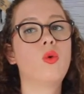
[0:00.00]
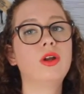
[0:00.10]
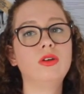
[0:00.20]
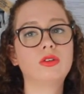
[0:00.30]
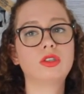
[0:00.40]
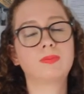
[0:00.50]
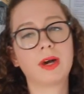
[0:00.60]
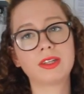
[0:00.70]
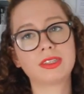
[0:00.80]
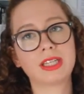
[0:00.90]
when you could just
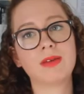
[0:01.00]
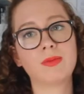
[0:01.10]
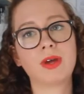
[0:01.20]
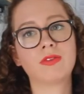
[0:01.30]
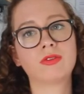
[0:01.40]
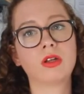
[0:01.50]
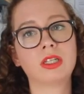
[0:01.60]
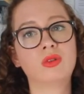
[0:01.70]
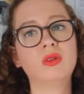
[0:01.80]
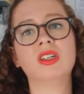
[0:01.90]
buy the same amount of
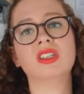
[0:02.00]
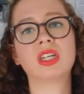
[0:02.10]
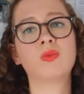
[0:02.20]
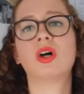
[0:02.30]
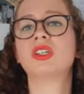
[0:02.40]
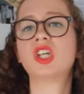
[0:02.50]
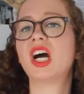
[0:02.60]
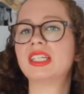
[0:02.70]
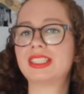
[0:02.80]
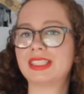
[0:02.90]
lolly goodness in one
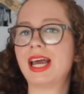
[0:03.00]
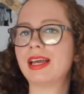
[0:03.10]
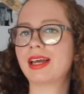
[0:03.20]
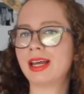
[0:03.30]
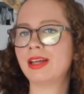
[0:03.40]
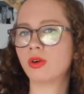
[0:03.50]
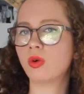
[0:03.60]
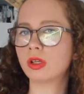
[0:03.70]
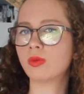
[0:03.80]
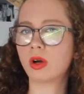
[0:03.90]
giant snake and eat it
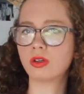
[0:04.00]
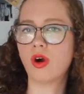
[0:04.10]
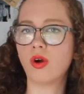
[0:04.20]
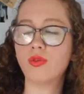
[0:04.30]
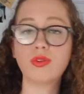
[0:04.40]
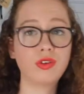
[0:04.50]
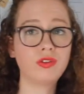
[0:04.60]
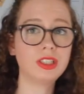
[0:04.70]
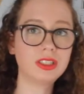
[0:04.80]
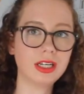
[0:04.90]
all in one go for
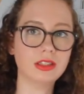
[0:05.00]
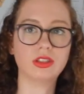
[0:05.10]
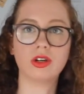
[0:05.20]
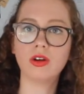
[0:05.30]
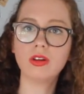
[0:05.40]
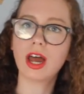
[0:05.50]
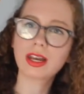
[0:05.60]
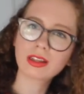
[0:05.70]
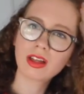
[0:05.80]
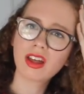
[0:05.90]
50 cents, you know? Like,
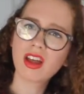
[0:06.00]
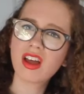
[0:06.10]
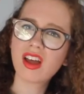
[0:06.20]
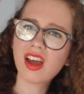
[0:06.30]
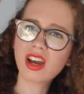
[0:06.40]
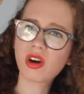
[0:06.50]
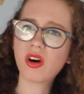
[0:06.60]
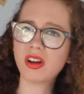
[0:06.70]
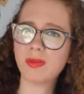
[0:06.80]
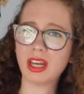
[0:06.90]

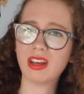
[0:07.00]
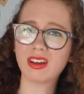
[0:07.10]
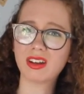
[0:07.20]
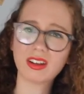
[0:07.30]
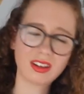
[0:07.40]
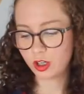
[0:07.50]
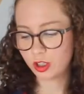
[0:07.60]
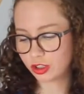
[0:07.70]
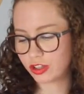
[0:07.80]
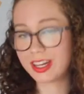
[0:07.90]
economy.
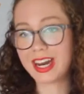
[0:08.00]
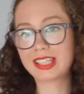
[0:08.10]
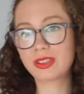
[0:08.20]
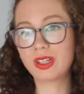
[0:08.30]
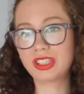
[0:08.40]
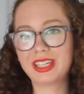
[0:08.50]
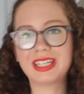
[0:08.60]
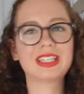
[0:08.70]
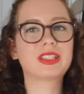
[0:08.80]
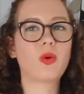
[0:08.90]
So the next question
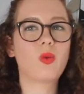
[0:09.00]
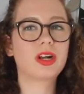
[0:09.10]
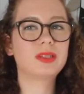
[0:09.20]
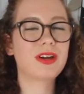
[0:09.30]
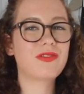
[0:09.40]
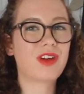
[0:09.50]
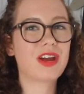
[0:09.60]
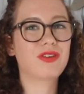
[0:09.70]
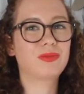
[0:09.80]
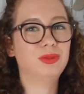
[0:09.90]
is, what is my
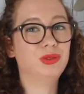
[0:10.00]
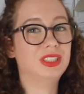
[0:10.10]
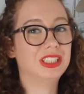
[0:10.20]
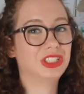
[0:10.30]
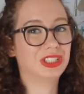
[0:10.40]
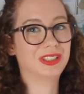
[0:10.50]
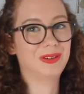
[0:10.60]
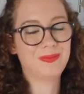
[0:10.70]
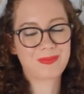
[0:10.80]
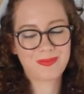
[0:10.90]
favorite musician?